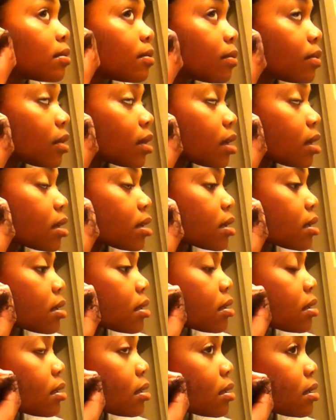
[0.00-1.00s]
But,
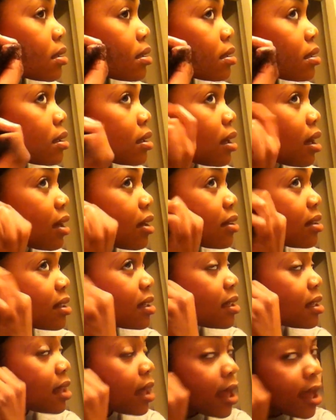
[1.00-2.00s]
do y'all
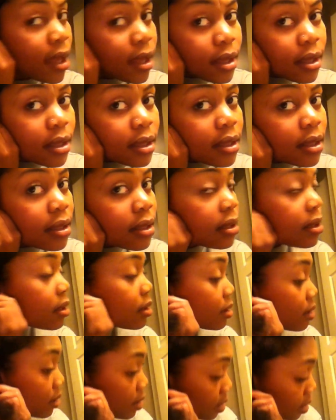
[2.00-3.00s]
see that?
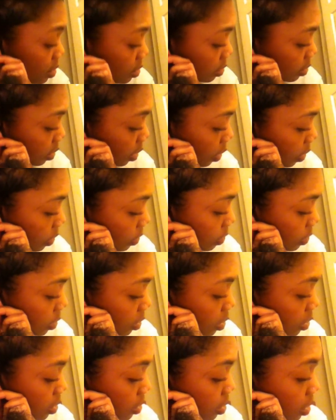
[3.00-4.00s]
So,
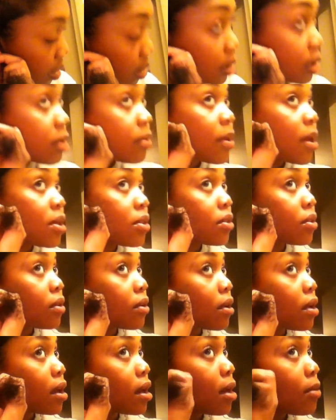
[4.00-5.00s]
it's nothing special. And